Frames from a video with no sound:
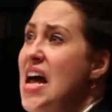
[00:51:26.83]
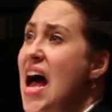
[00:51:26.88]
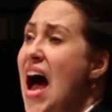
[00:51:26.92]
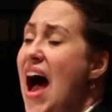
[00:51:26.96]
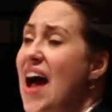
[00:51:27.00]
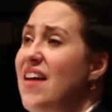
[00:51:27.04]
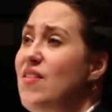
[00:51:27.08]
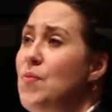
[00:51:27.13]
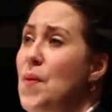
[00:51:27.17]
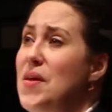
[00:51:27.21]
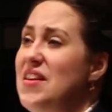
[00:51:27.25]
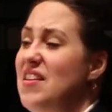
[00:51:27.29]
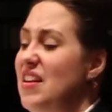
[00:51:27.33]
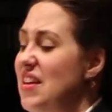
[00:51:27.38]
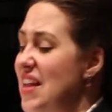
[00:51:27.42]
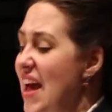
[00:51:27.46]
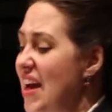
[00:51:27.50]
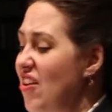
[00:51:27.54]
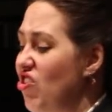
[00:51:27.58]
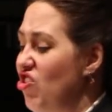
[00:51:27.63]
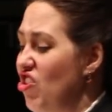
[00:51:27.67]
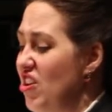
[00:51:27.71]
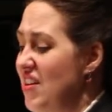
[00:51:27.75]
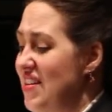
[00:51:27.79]
I spent
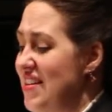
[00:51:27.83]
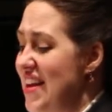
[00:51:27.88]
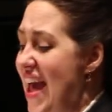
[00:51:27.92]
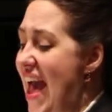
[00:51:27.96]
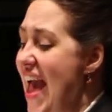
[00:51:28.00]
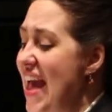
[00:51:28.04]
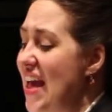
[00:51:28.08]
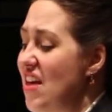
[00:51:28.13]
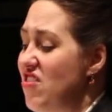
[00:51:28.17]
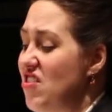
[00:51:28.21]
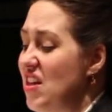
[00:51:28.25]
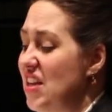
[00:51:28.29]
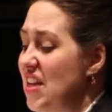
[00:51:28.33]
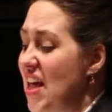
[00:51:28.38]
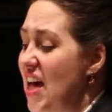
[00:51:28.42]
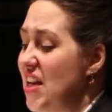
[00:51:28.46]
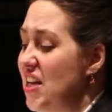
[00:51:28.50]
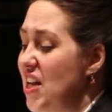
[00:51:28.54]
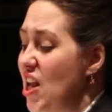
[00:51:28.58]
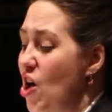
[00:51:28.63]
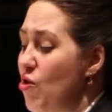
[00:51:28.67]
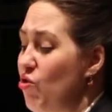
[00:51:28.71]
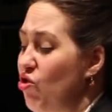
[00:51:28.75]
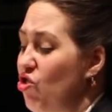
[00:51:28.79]
election day in the
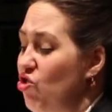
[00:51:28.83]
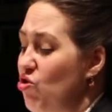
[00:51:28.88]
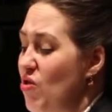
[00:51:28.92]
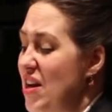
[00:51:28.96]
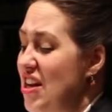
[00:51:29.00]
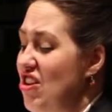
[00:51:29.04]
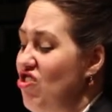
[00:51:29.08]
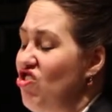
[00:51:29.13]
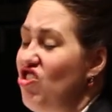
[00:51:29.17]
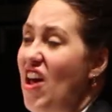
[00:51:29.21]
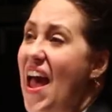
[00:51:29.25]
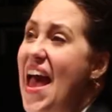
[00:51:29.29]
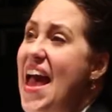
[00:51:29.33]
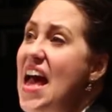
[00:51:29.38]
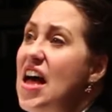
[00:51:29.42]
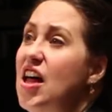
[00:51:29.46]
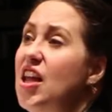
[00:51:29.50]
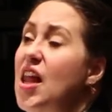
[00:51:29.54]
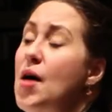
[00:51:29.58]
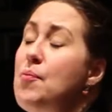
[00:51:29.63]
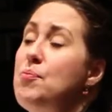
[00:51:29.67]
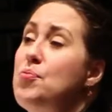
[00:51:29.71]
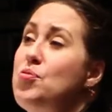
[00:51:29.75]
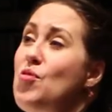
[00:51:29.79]
Ludlow Street jail,
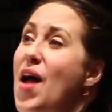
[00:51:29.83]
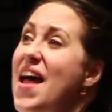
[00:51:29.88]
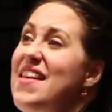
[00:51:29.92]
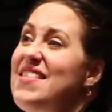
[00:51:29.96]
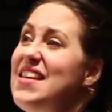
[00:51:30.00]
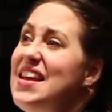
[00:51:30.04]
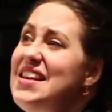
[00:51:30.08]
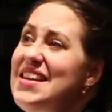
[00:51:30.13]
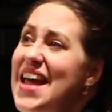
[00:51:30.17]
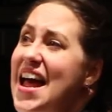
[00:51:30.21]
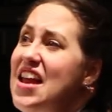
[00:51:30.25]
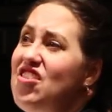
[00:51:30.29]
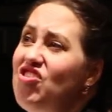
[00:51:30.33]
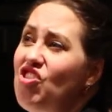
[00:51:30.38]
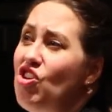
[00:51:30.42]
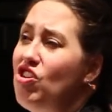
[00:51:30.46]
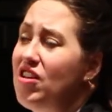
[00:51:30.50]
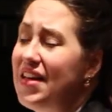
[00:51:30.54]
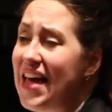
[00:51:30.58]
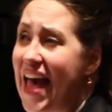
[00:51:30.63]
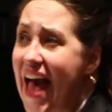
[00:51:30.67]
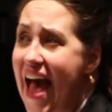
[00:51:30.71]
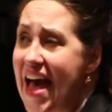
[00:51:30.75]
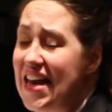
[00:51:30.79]
a
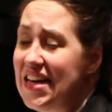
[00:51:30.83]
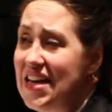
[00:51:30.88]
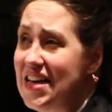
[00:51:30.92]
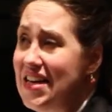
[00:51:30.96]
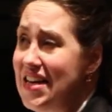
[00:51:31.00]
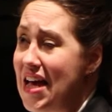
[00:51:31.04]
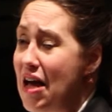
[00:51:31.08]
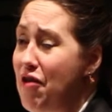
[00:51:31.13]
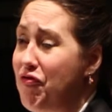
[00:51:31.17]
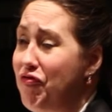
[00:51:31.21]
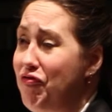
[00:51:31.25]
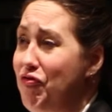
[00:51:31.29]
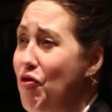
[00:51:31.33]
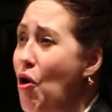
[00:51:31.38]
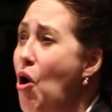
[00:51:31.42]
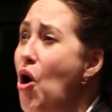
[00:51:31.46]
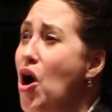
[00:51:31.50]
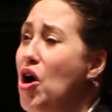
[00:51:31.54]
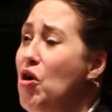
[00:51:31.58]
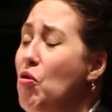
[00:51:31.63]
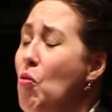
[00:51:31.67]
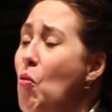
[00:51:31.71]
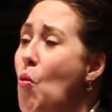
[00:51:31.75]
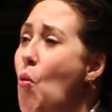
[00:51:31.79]
presidential candidate
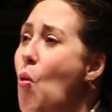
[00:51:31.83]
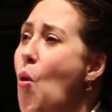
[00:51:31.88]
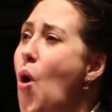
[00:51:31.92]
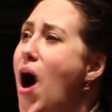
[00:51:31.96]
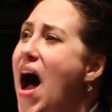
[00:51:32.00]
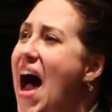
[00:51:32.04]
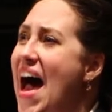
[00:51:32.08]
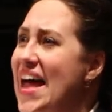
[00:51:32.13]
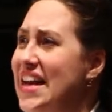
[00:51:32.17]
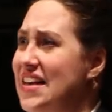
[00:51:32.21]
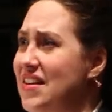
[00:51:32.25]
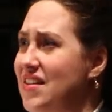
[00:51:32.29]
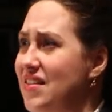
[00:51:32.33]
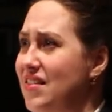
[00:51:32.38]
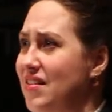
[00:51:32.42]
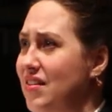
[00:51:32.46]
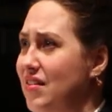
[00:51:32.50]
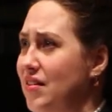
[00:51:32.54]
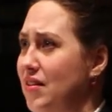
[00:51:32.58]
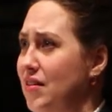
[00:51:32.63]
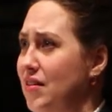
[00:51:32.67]
for what?